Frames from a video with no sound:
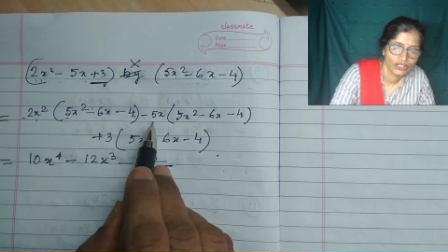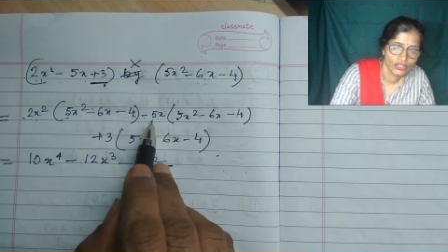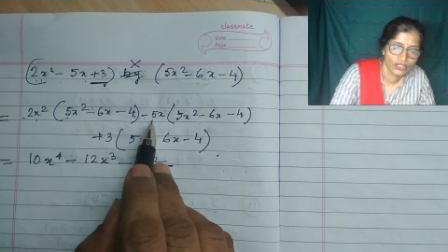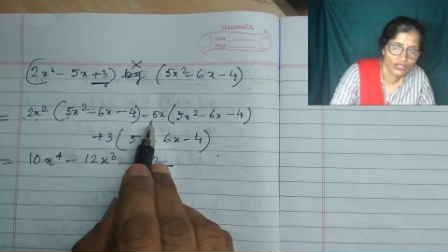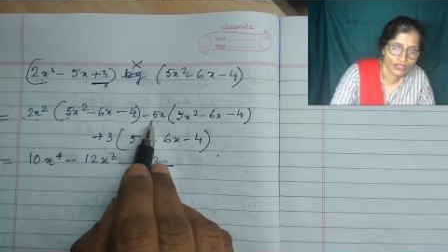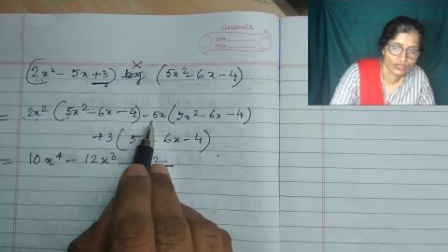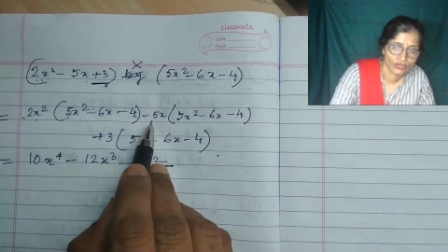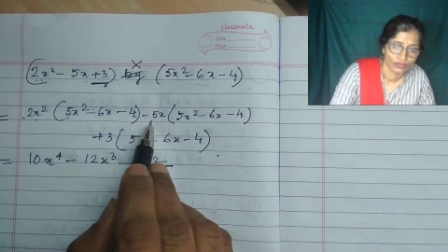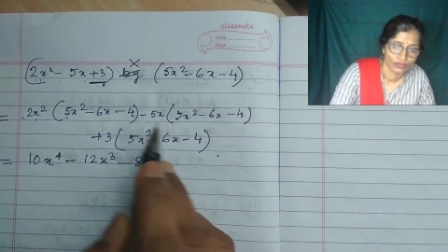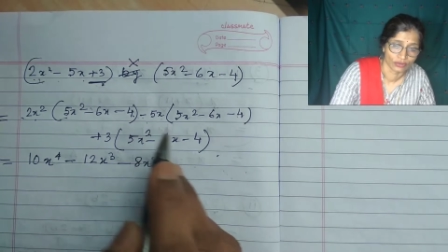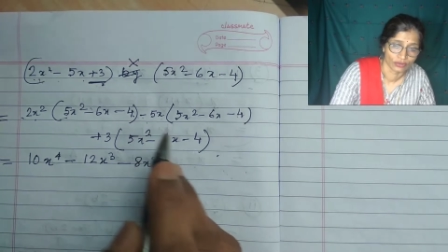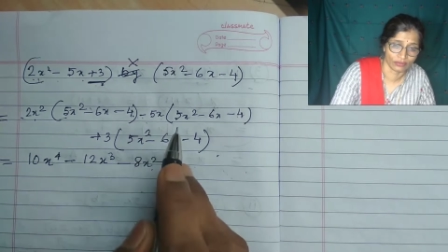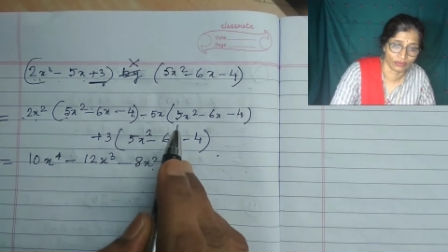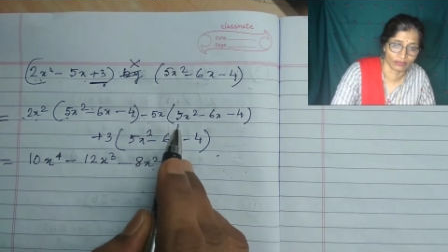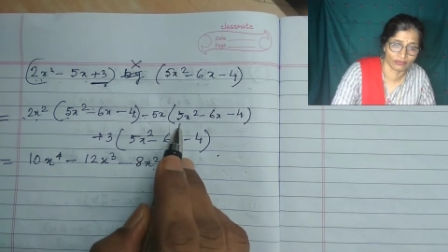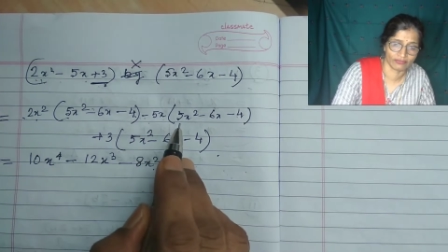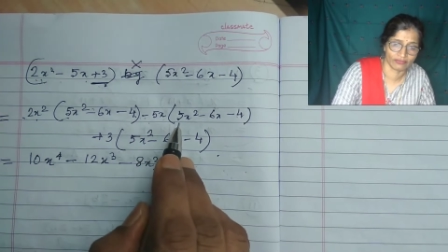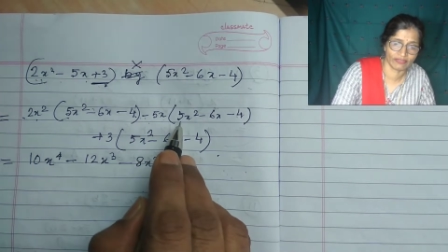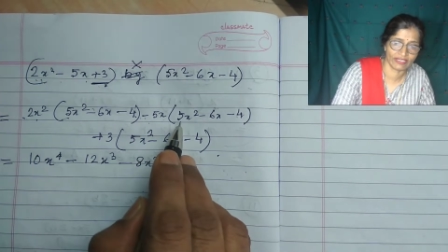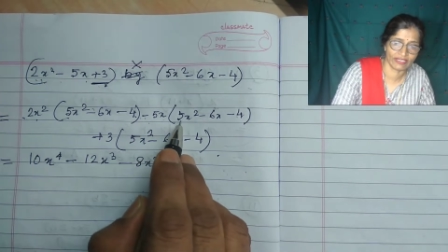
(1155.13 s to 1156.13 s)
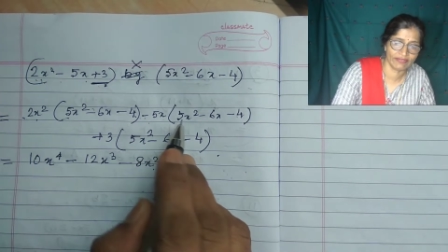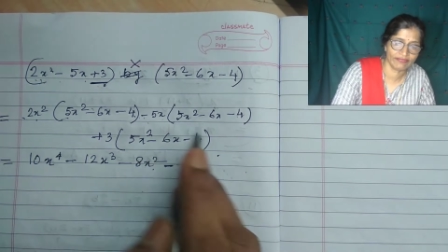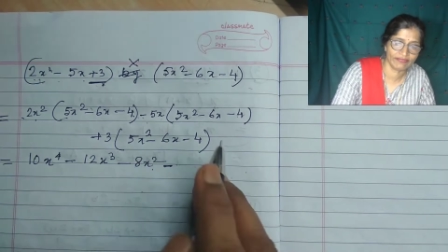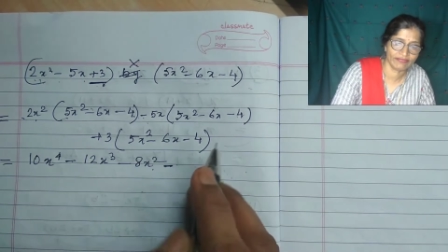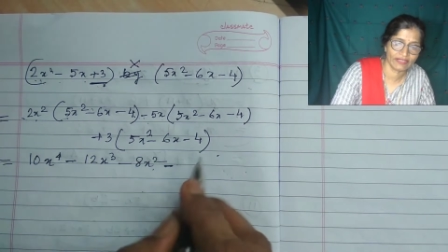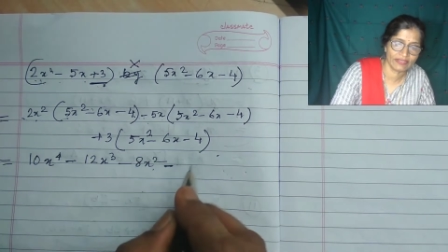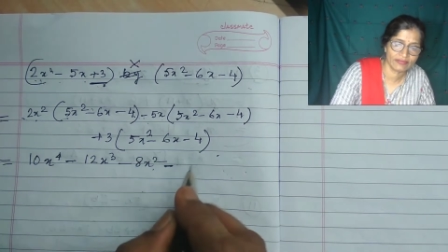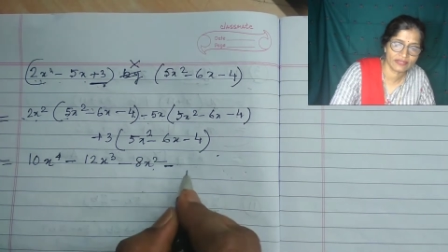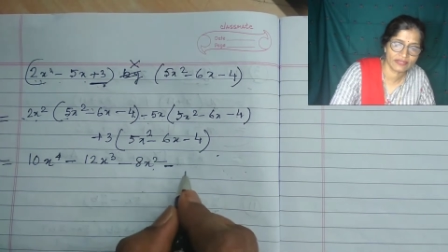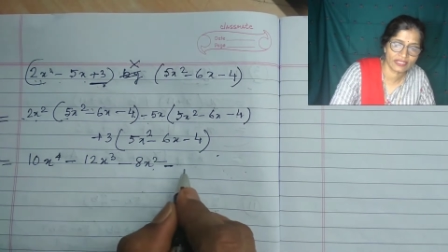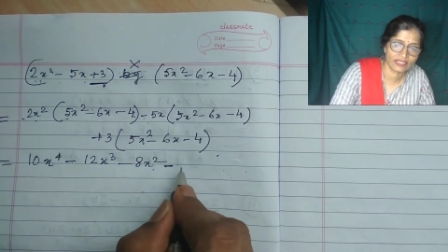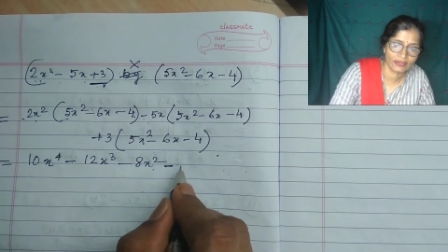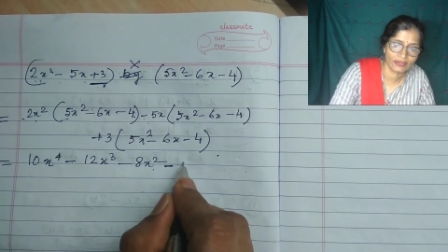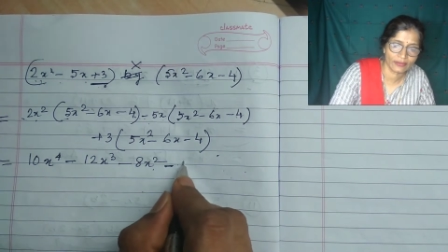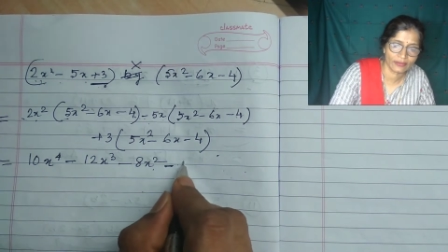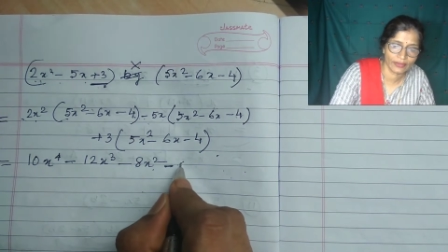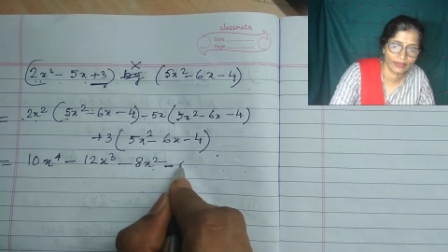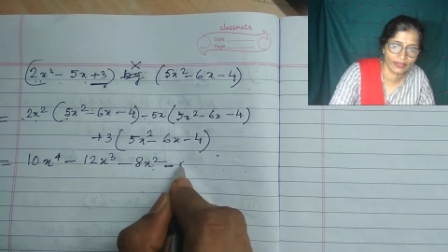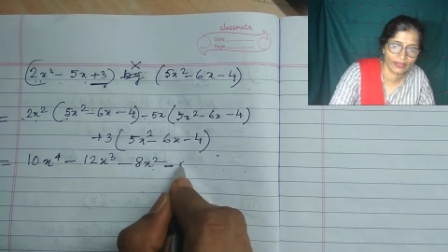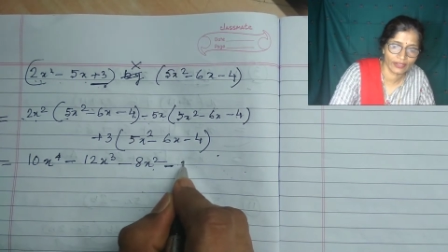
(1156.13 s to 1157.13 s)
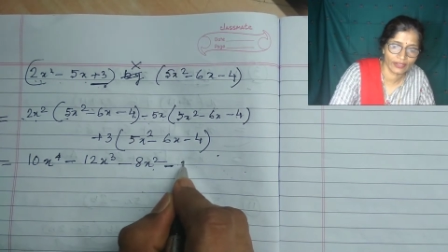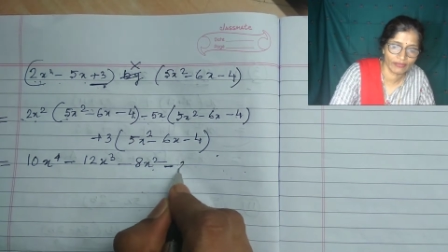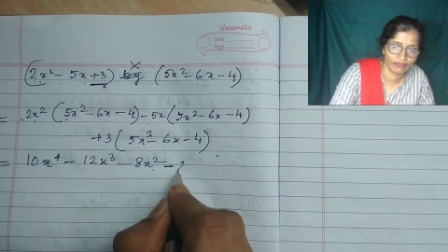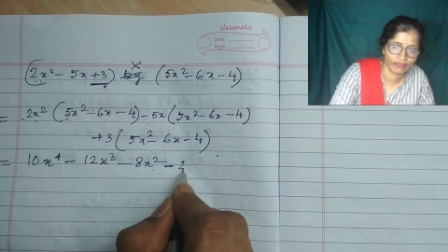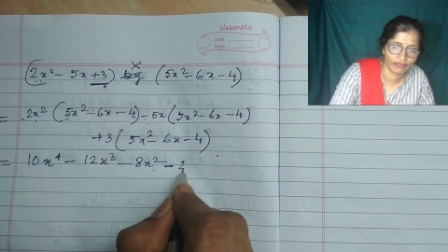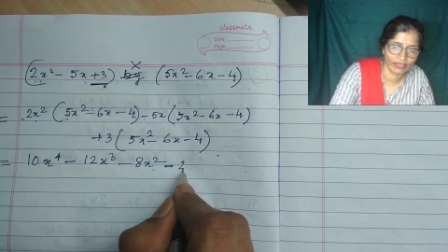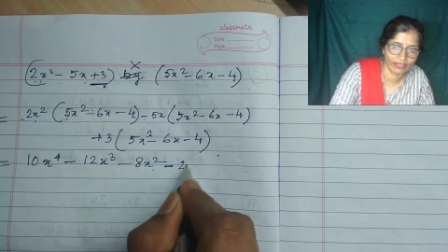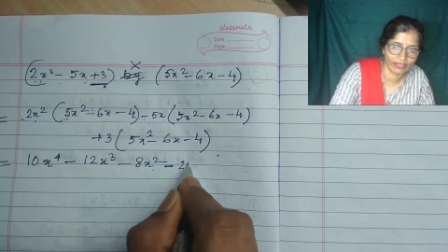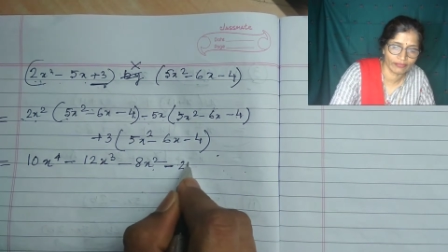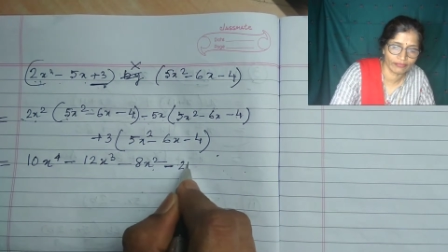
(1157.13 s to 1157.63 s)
So 5 5s are 25.